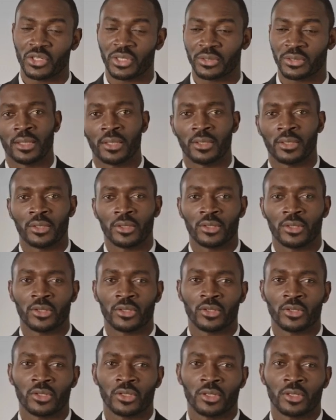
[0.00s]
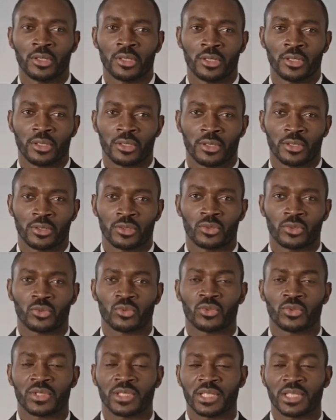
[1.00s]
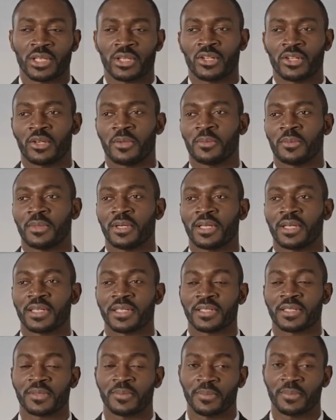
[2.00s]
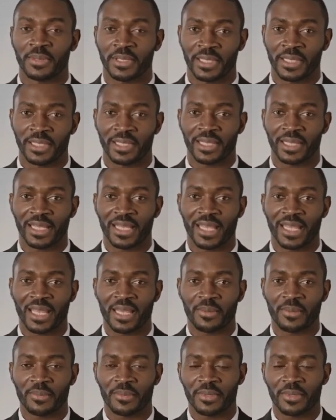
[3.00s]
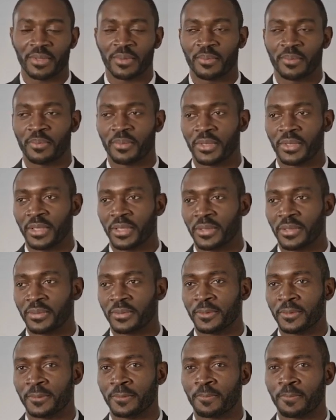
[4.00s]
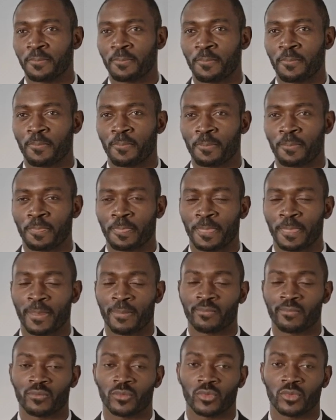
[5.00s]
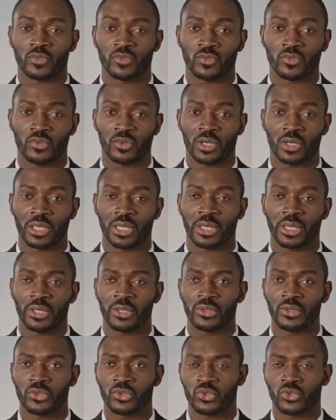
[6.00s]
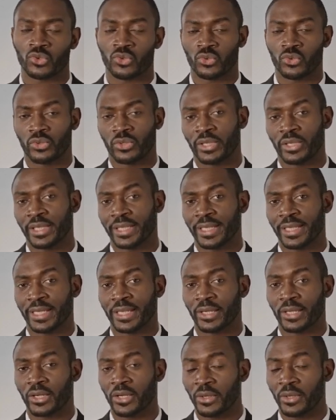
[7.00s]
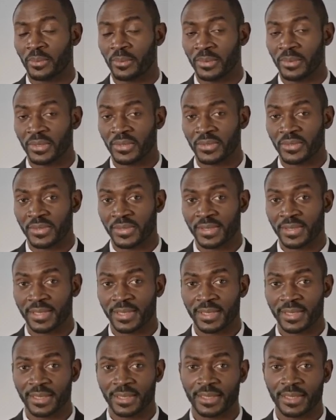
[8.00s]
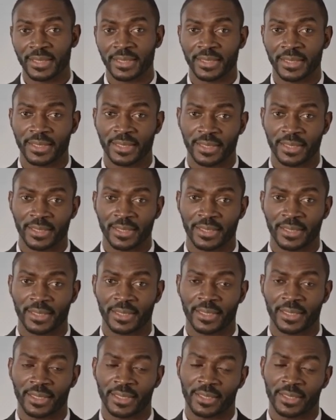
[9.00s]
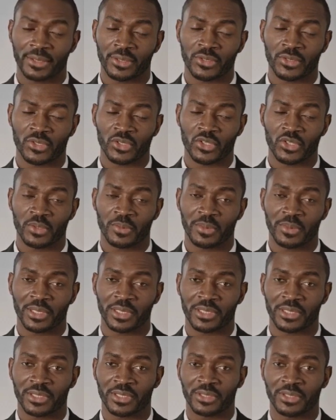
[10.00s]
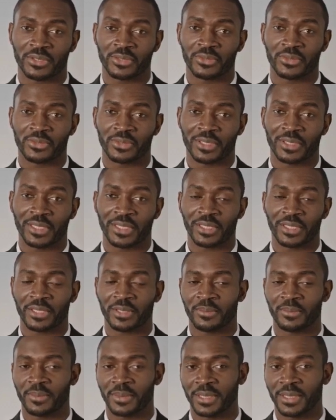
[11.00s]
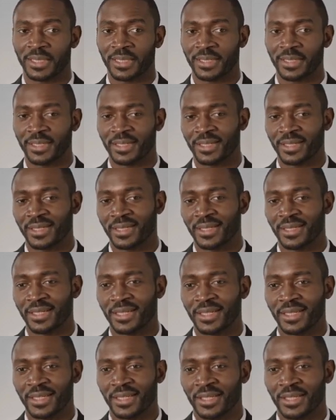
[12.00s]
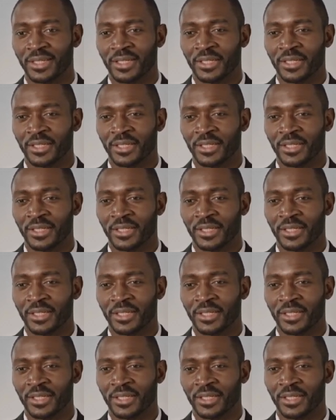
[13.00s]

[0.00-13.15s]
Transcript: A woman who saw the mother-in-law coming from the market ran to meet him, to meet her. And this is something that happened in Oyo State. I can tell you the name of the town. True story.